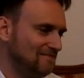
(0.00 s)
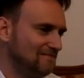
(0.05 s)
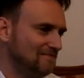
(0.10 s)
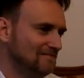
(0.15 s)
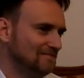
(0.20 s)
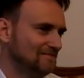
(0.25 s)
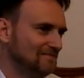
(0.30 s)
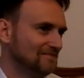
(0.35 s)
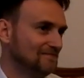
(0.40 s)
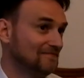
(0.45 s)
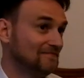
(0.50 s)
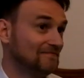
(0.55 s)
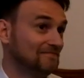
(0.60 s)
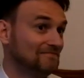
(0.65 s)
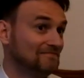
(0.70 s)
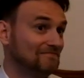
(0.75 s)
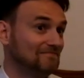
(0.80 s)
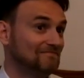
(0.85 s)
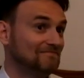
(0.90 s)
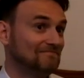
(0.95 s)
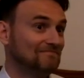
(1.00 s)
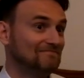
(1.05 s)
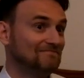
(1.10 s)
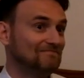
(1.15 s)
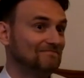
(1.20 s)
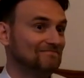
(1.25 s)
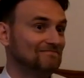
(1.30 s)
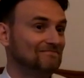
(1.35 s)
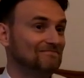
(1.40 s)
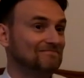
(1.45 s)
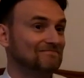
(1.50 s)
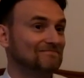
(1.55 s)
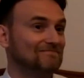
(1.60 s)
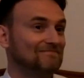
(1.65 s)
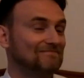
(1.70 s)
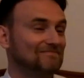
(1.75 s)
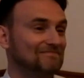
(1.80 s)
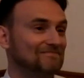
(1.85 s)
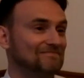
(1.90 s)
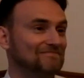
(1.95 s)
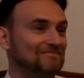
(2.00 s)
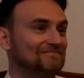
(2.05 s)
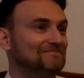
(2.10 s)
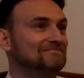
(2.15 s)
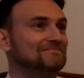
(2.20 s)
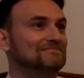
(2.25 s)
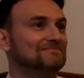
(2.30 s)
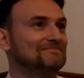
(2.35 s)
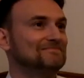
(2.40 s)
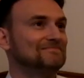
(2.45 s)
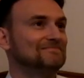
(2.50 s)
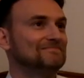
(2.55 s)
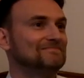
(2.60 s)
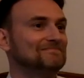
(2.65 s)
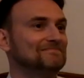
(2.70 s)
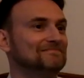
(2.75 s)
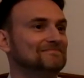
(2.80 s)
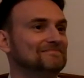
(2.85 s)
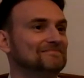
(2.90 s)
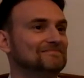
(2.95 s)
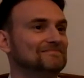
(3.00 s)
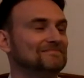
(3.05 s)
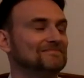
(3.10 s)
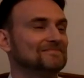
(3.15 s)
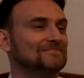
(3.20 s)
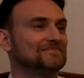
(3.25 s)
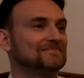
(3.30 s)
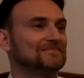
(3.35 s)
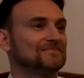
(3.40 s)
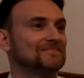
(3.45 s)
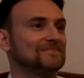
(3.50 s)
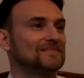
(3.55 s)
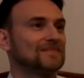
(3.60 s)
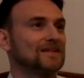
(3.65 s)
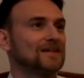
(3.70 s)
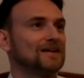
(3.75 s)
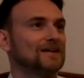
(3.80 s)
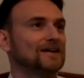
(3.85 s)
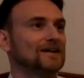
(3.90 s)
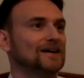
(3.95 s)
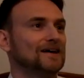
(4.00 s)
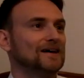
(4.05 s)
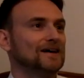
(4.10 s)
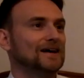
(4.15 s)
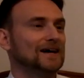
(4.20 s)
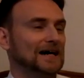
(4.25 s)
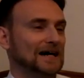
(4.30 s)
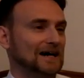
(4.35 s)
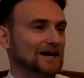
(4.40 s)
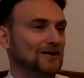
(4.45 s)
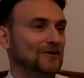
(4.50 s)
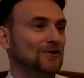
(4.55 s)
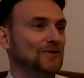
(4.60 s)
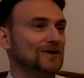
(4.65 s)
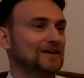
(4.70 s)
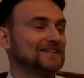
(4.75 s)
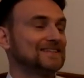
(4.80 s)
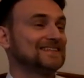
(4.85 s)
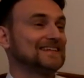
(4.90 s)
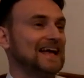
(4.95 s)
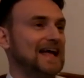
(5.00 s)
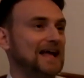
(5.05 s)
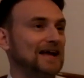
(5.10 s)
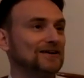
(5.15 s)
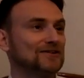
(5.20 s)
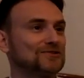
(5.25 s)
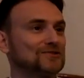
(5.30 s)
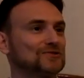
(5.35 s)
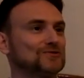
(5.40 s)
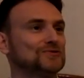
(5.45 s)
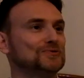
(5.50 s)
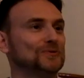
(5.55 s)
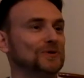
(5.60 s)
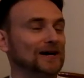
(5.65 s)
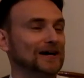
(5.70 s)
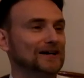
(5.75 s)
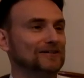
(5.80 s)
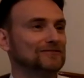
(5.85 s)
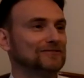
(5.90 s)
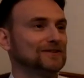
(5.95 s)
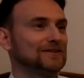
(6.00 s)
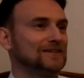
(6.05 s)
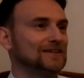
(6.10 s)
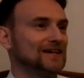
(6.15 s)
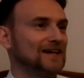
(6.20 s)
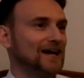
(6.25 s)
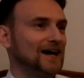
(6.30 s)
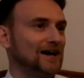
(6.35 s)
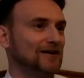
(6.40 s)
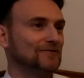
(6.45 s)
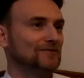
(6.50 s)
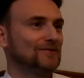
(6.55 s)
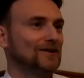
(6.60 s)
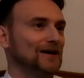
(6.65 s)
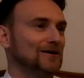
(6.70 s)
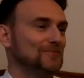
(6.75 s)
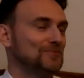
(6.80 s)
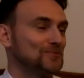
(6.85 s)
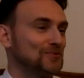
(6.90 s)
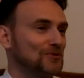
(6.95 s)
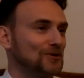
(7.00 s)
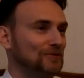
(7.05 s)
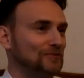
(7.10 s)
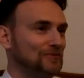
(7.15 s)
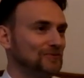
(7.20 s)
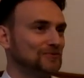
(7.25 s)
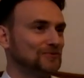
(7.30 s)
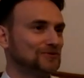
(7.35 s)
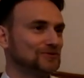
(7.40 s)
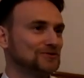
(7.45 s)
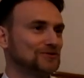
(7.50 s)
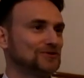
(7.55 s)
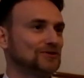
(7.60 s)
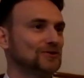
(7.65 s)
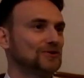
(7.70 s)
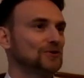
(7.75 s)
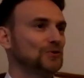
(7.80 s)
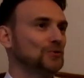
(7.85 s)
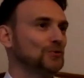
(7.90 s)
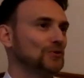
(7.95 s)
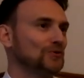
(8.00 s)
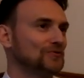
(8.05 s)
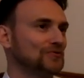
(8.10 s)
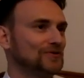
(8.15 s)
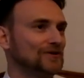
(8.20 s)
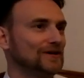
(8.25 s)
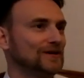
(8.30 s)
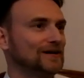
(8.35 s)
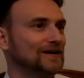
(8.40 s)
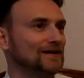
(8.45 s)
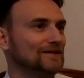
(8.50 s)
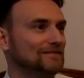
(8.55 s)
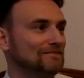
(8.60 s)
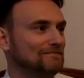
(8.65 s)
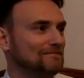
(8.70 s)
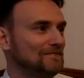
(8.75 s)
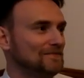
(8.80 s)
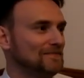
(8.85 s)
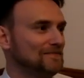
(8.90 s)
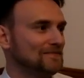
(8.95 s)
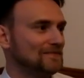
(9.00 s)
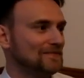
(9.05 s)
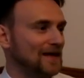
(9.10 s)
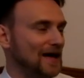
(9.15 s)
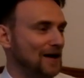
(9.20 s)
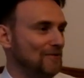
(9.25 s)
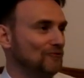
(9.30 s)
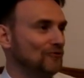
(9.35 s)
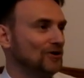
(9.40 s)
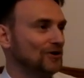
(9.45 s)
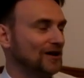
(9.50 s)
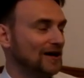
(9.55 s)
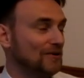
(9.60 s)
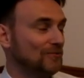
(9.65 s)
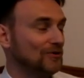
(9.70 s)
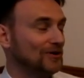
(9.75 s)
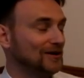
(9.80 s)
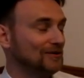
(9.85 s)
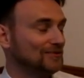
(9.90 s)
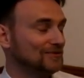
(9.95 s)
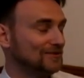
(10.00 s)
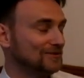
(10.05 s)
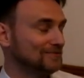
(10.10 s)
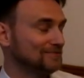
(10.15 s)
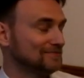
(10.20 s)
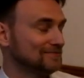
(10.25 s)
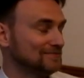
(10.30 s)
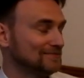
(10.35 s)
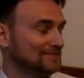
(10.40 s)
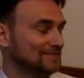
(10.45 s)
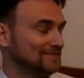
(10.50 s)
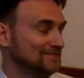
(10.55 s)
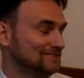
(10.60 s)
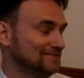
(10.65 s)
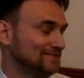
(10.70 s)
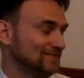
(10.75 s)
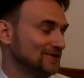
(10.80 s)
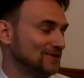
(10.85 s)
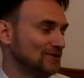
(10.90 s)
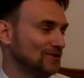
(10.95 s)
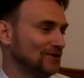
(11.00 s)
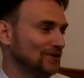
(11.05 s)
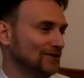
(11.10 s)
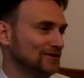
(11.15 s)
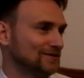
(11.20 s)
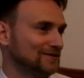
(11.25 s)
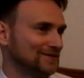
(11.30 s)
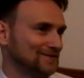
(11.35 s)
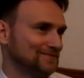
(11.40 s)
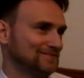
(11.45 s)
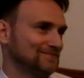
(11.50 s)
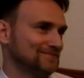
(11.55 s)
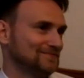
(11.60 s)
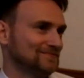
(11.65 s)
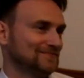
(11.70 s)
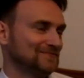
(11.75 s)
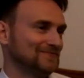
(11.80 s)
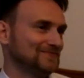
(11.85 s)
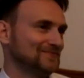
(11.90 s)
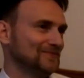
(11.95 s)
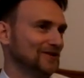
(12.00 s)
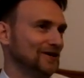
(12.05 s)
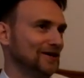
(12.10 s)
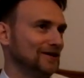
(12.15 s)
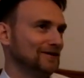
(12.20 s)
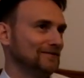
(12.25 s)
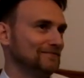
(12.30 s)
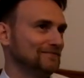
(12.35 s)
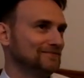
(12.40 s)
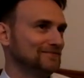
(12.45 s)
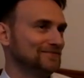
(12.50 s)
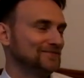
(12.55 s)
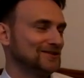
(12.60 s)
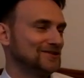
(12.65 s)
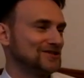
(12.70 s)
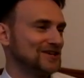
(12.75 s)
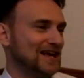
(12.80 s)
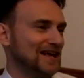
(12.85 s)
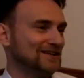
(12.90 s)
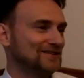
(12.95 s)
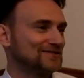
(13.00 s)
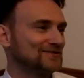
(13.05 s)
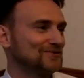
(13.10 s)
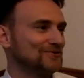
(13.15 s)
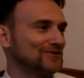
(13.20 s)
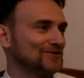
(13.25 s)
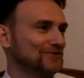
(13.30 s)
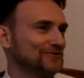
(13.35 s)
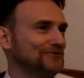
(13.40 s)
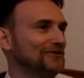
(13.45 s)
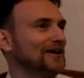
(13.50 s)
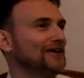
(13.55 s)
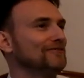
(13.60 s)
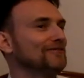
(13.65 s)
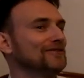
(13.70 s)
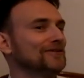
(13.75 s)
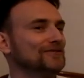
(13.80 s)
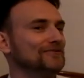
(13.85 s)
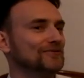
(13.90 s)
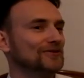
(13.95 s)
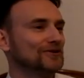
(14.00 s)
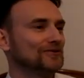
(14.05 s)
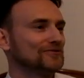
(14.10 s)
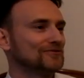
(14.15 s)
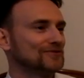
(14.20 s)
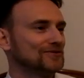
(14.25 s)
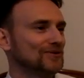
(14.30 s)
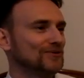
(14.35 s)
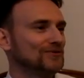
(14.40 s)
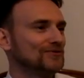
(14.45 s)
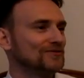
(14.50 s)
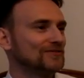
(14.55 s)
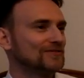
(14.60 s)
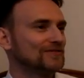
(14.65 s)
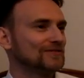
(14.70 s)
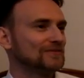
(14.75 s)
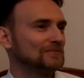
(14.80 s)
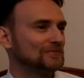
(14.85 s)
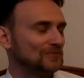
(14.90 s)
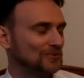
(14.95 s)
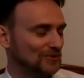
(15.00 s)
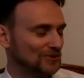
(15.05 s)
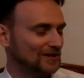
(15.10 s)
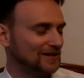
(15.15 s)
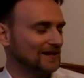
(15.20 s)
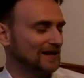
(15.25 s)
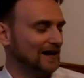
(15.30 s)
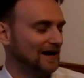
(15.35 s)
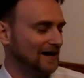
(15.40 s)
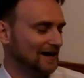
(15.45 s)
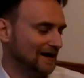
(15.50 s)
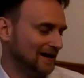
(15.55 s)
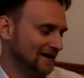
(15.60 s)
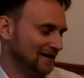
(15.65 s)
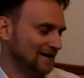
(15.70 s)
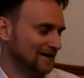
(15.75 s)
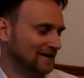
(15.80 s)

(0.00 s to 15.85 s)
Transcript: a battle of its era, which tank would that be? Oh, a tank to survive in? Yeah, I, I probably would go with an M one Abrams, because, well, the chances for survival in one of those is pretty high.